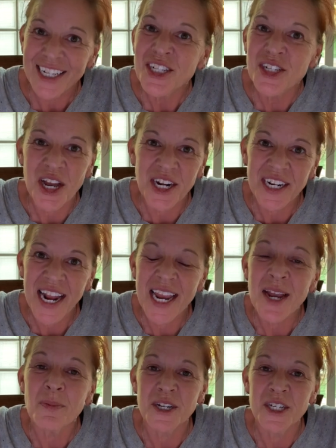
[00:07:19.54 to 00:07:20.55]
John and I
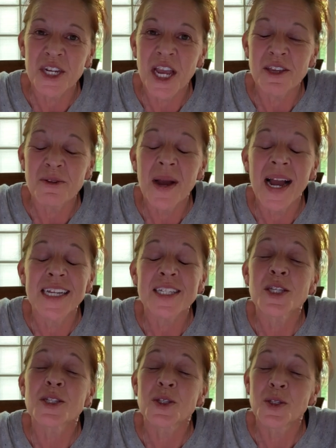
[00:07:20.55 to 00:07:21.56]
appreciate you guys
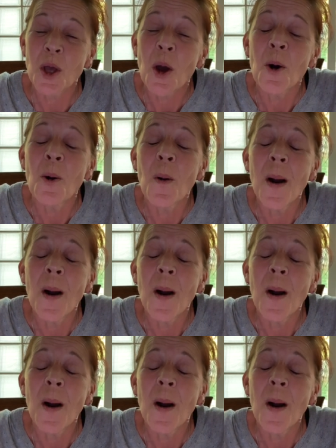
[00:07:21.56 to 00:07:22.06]
so